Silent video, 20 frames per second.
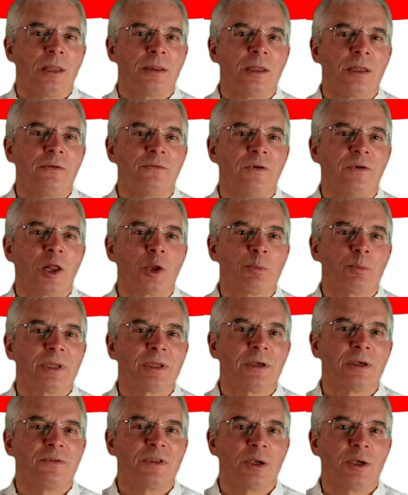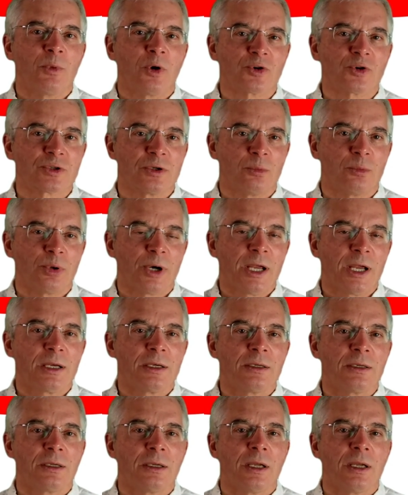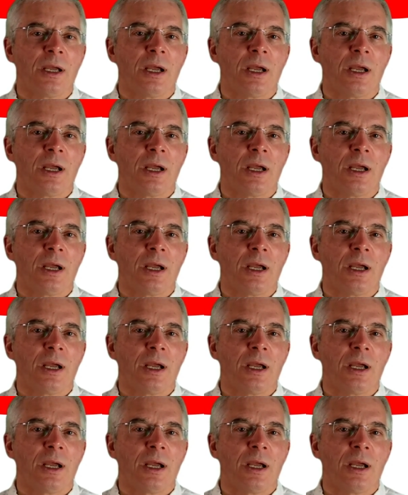the development of the emotional brain,